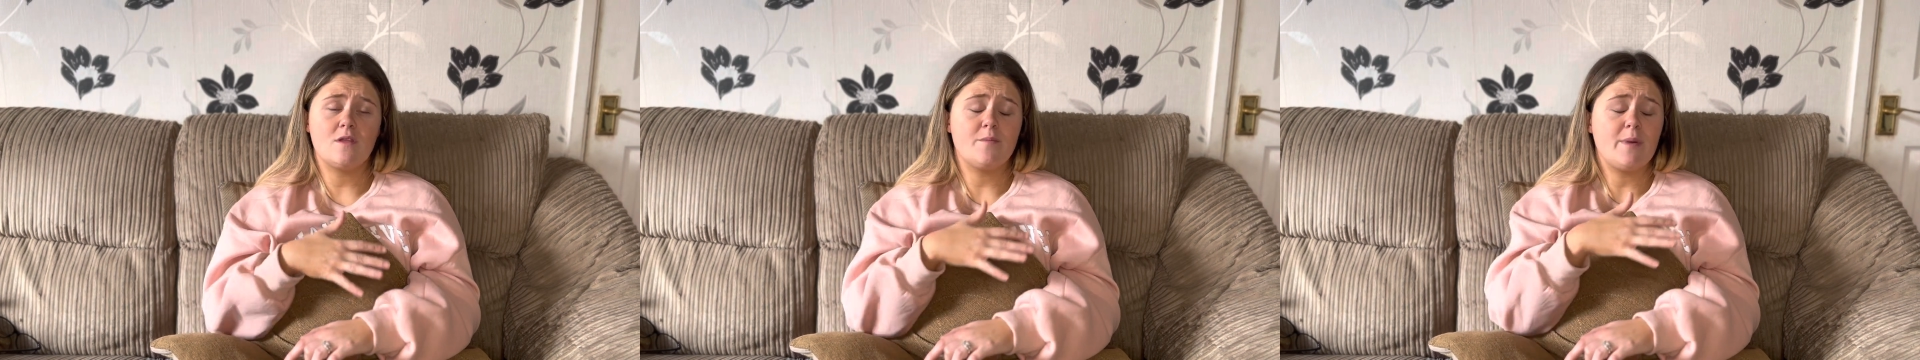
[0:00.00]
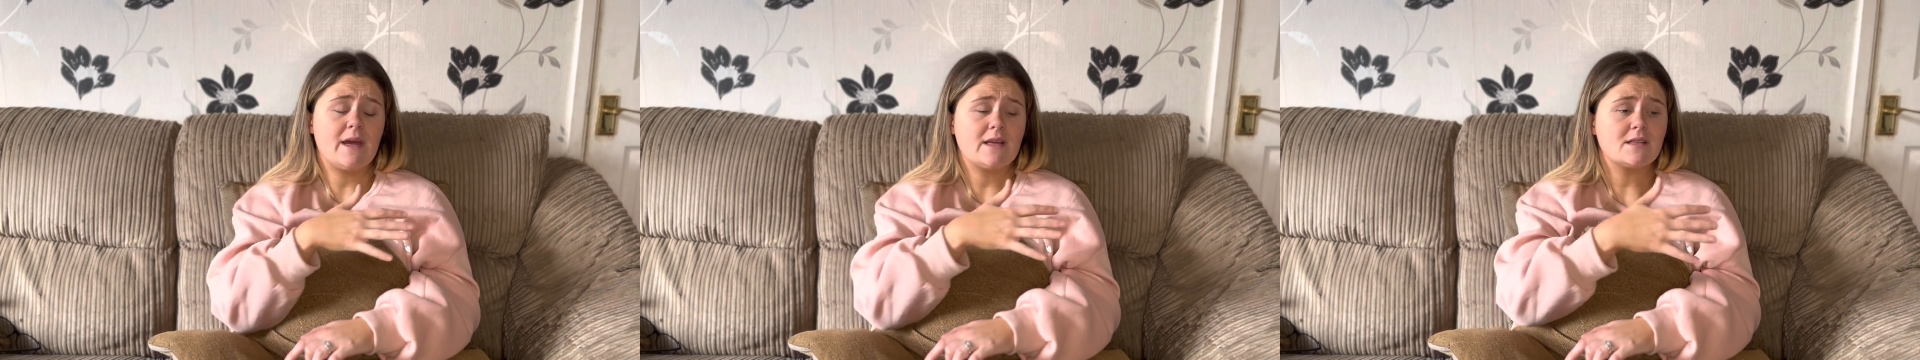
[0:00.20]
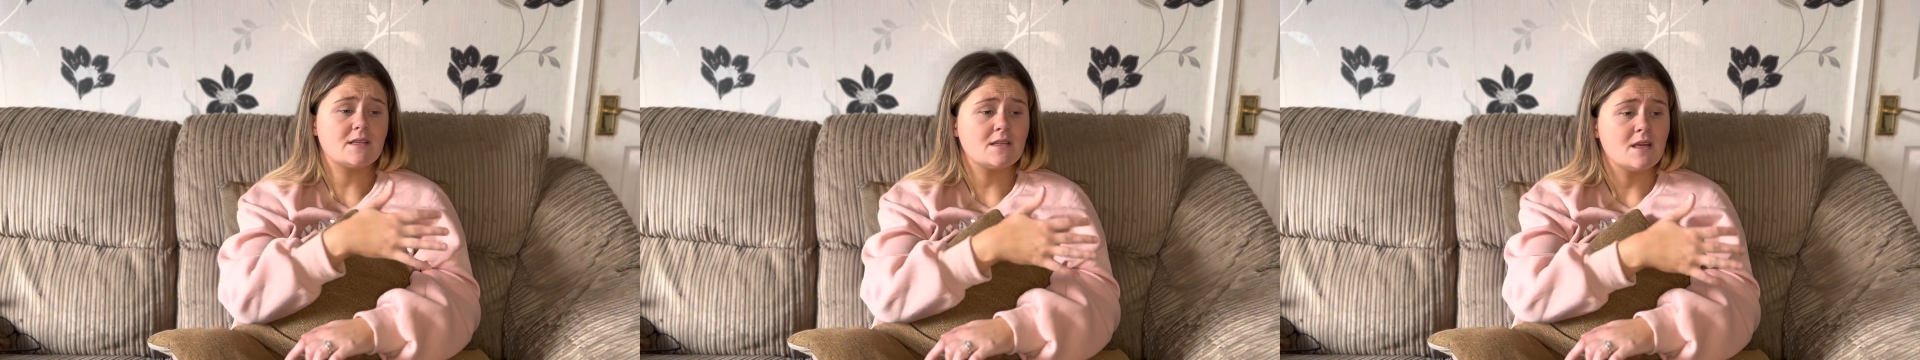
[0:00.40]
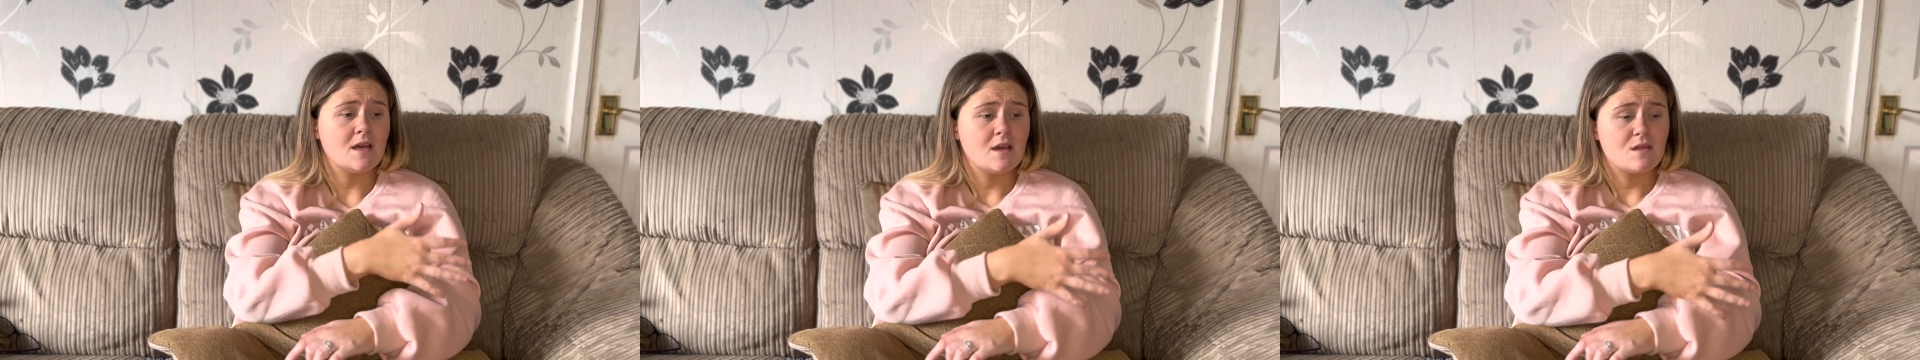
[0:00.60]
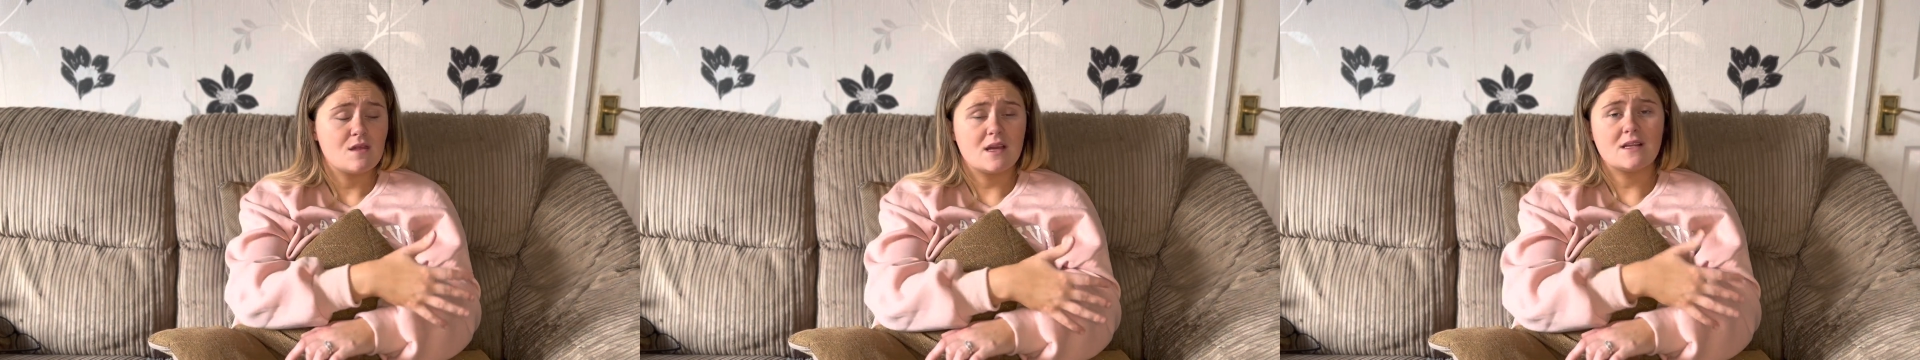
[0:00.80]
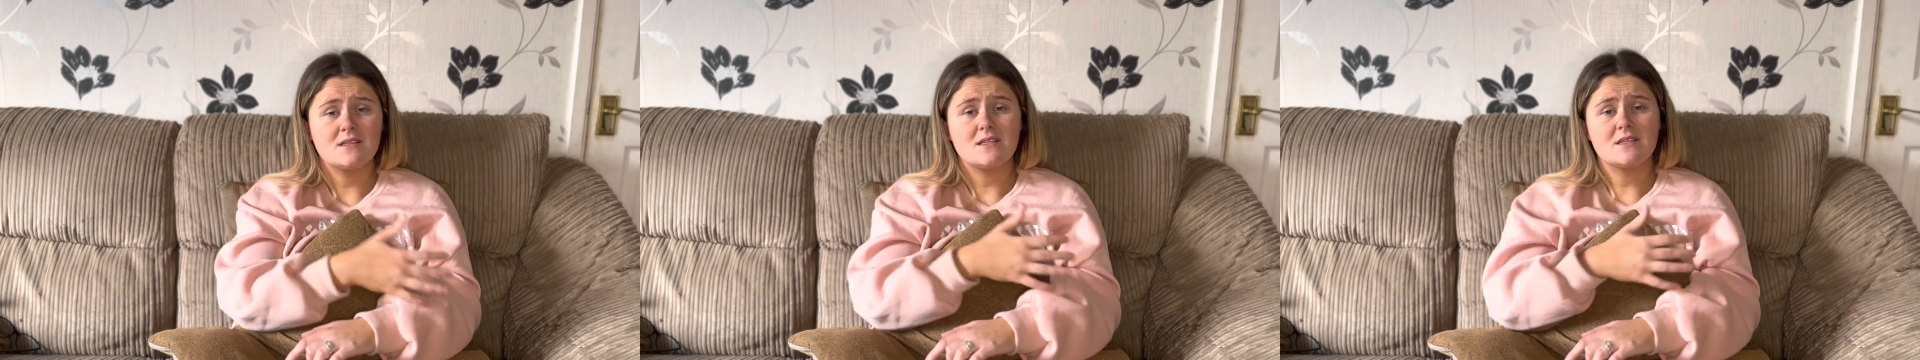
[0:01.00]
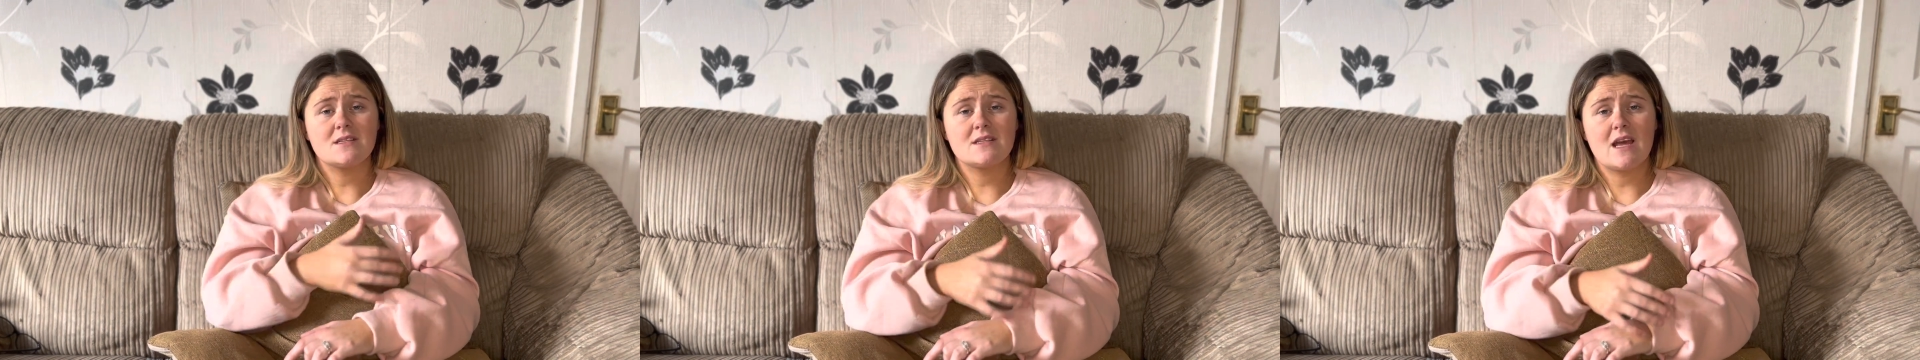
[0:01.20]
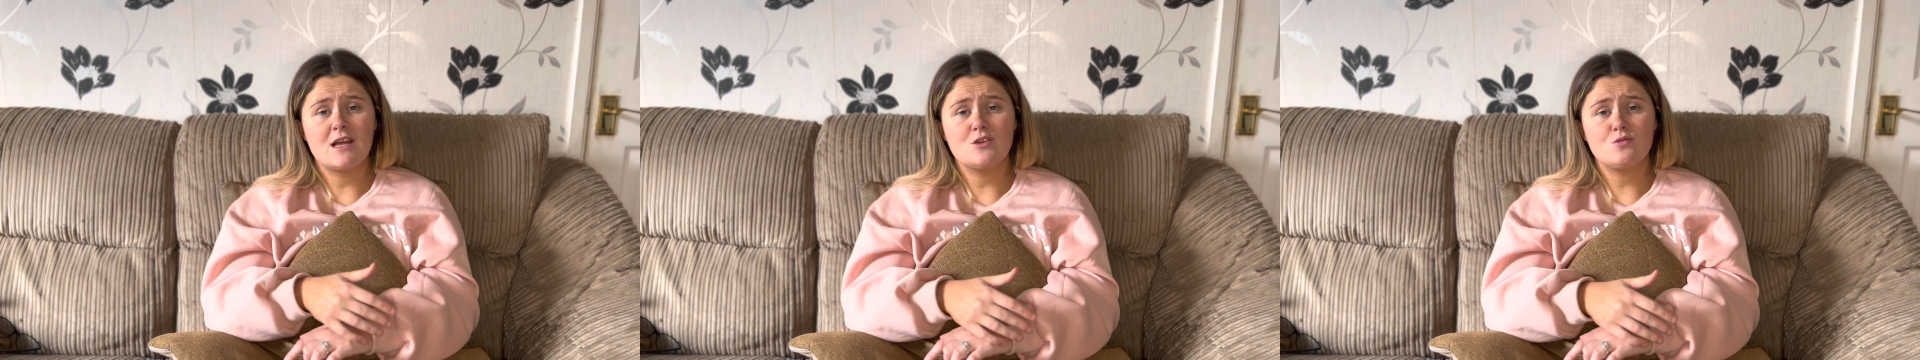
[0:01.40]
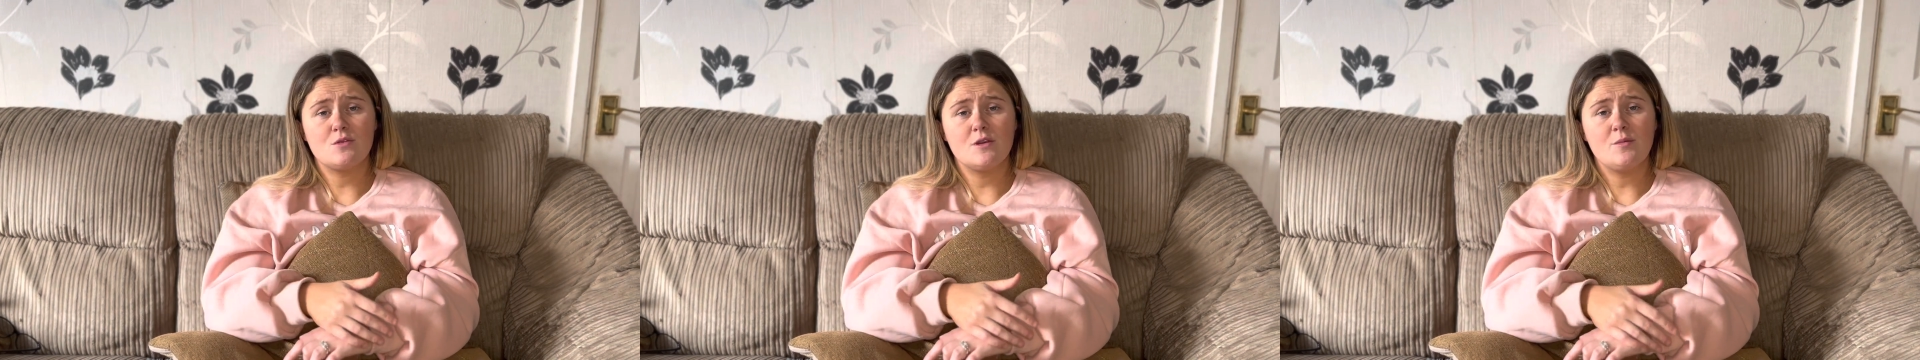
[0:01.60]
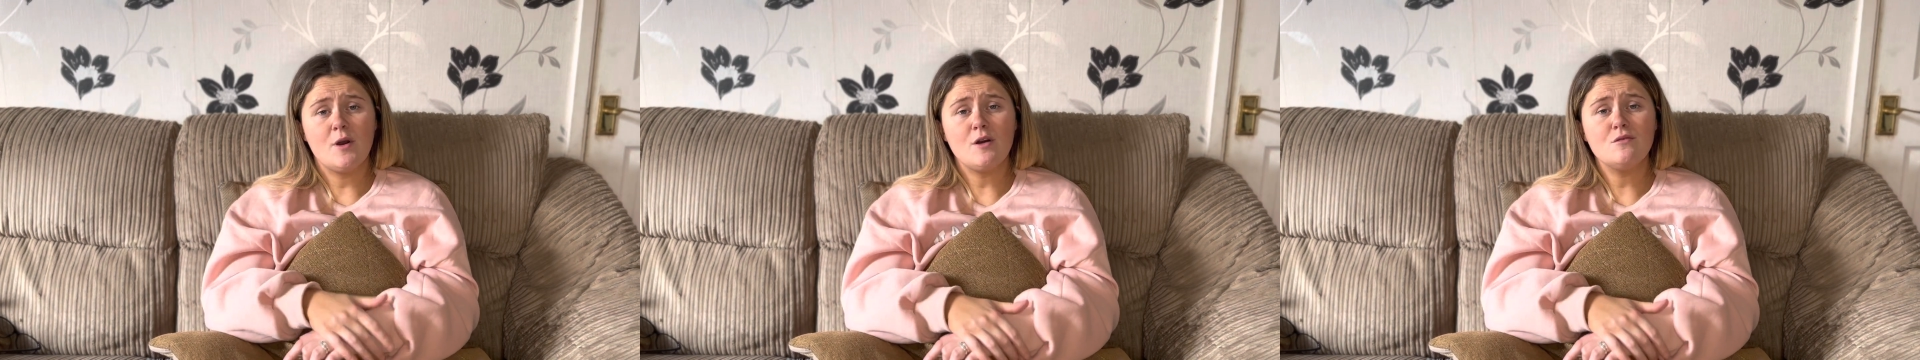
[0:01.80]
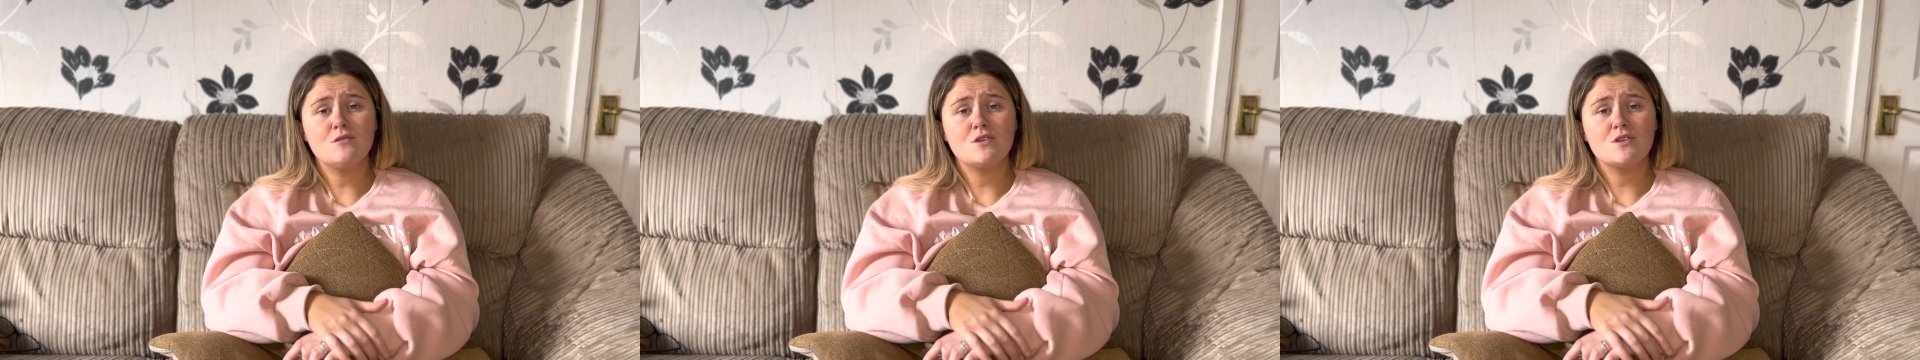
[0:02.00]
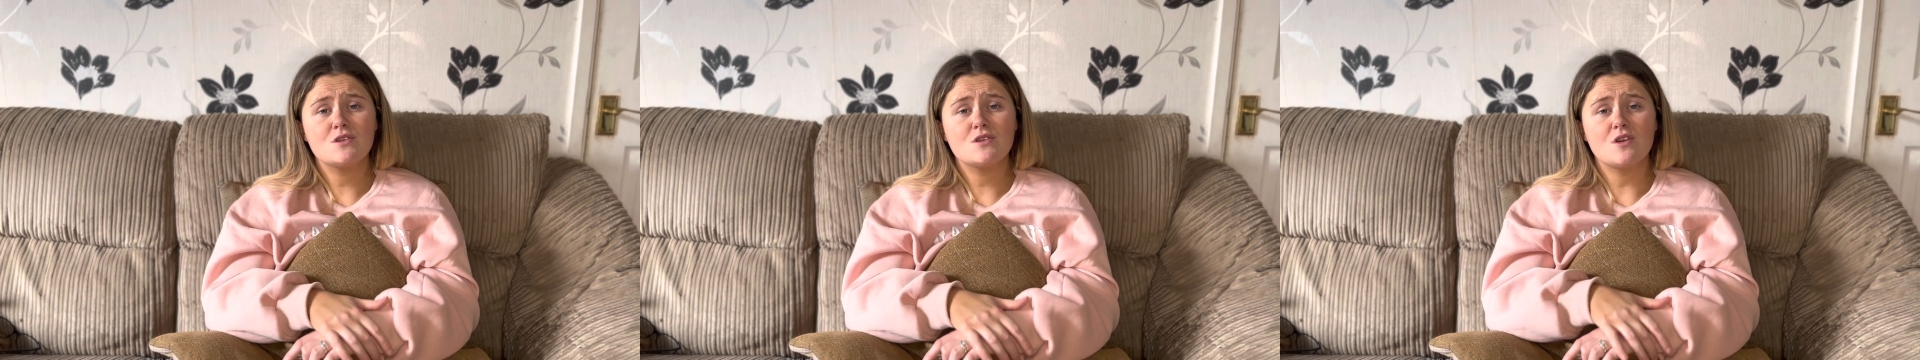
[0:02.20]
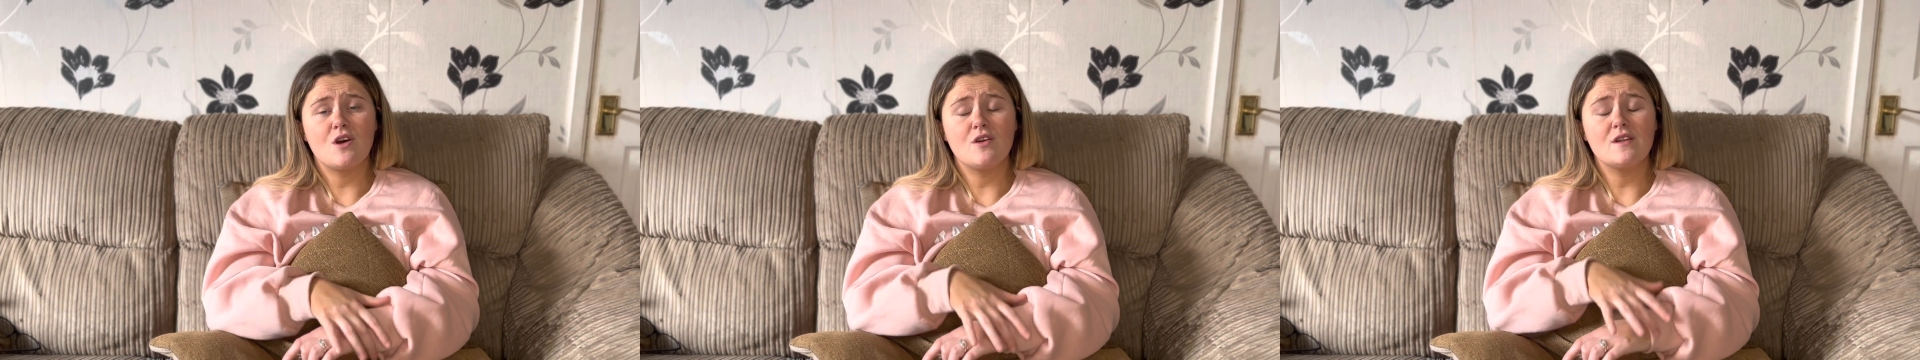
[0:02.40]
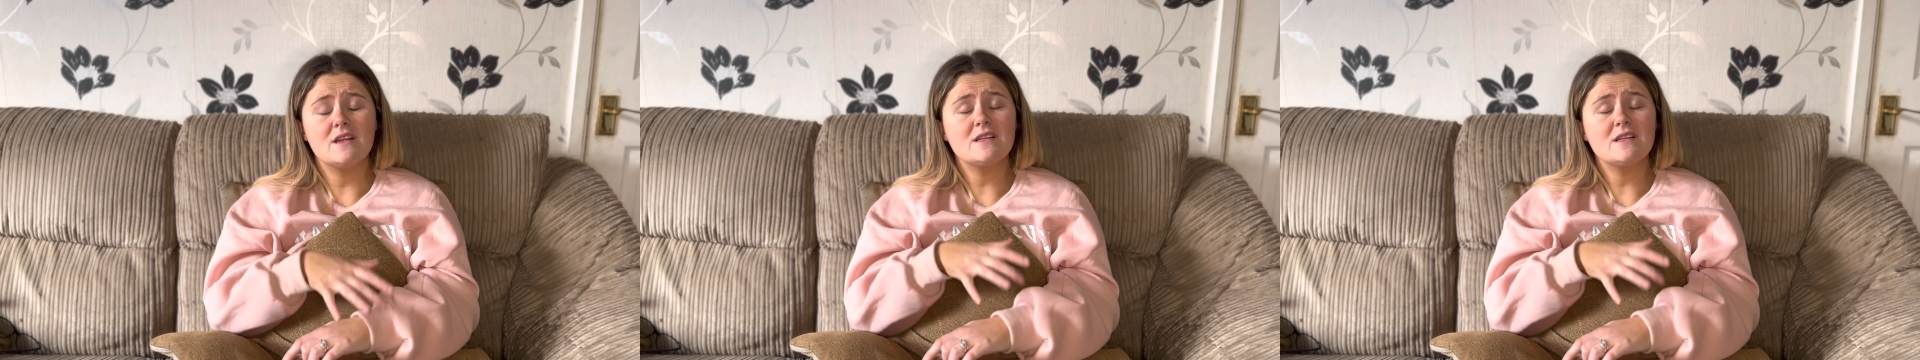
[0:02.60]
the best things to schedule your posts on.